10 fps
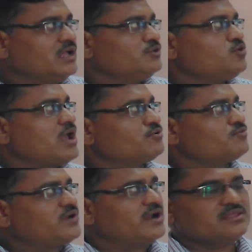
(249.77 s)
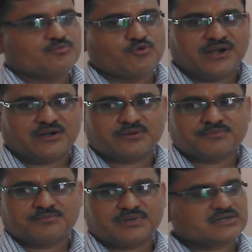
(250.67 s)
You have to find the
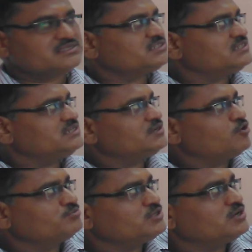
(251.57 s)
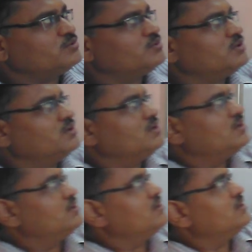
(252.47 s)
momentum. But see, observe,
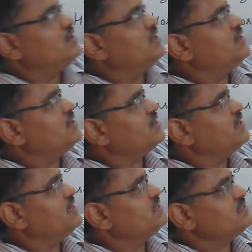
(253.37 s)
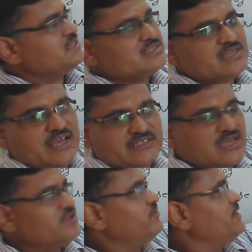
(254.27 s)
here kg is the
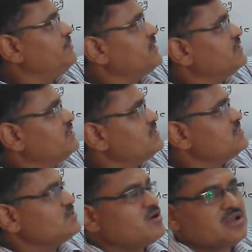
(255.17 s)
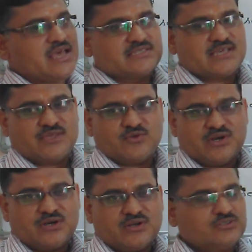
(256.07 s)
SI unit, but this is not SI
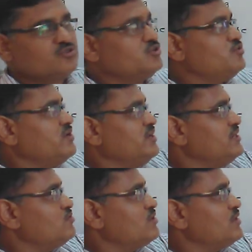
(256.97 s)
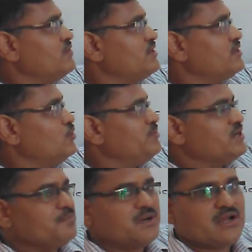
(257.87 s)
unit. So you need to convert
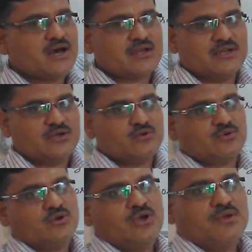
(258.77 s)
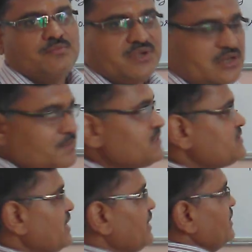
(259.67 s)
kilometer per hour into meter per
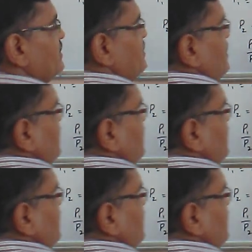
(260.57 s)
second.